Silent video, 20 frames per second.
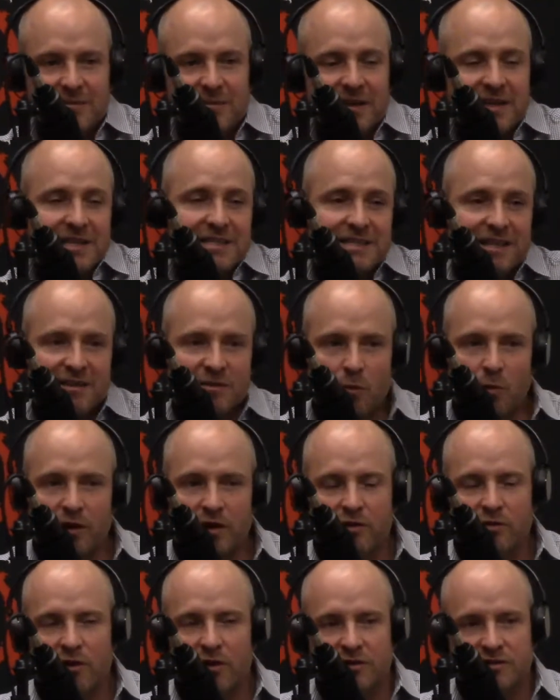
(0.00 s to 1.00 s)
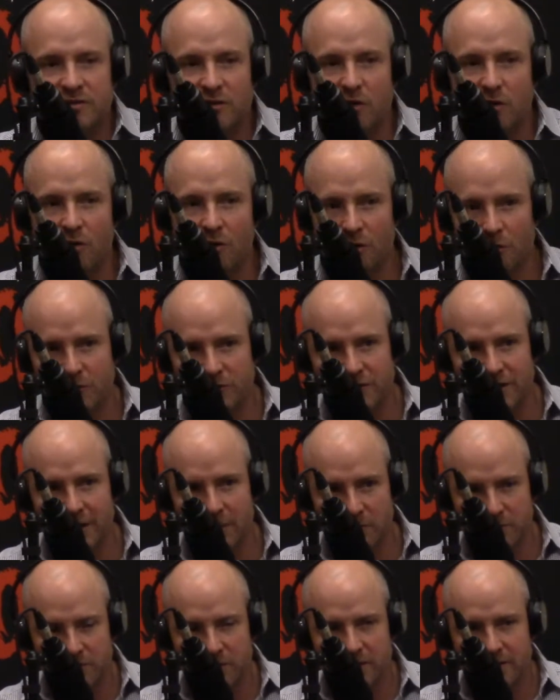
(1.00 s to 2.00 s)
But he said the one across the hall, which
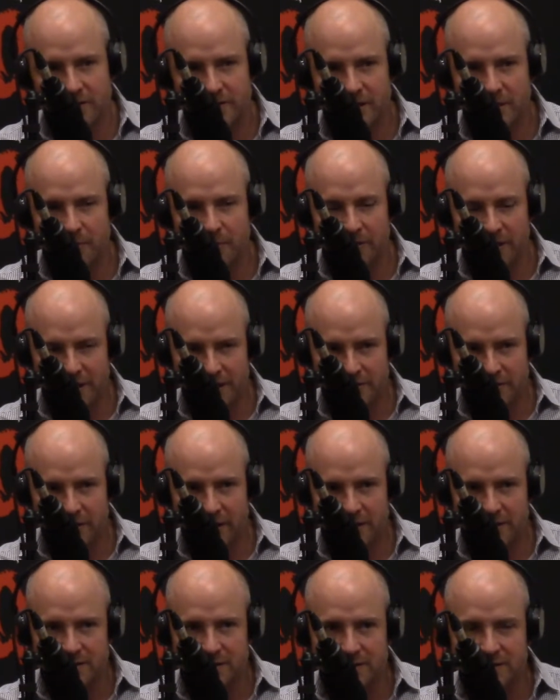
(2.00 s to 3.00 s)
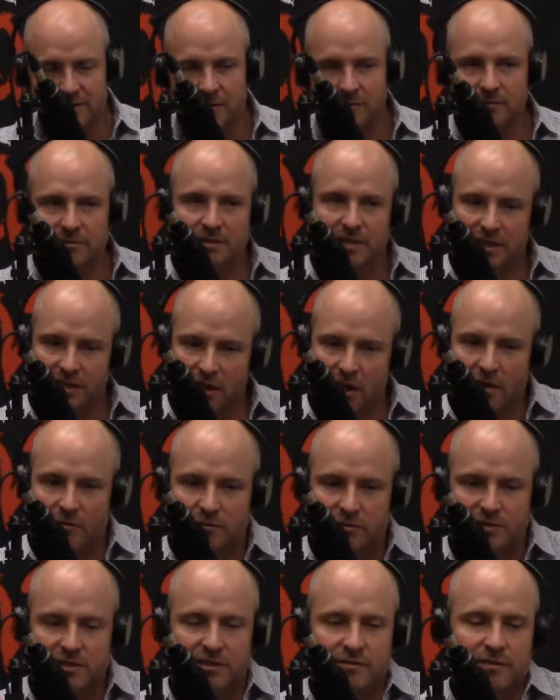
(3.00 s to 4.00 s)
was on a separate HVAC system, did not
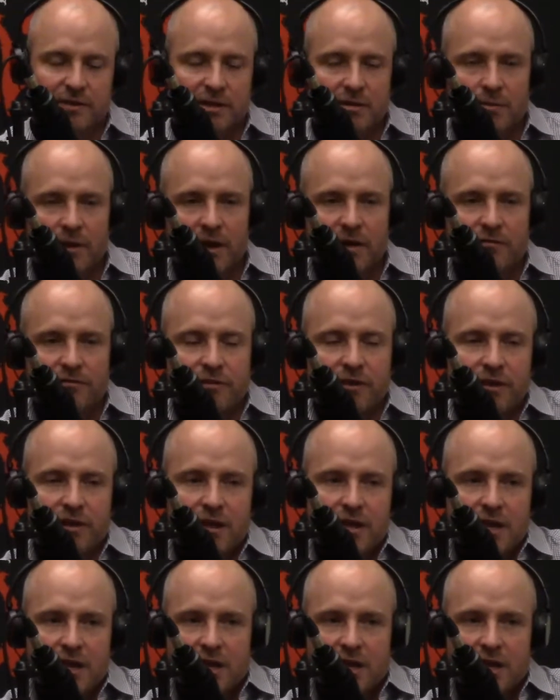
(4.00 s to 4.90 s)
receive any benefit.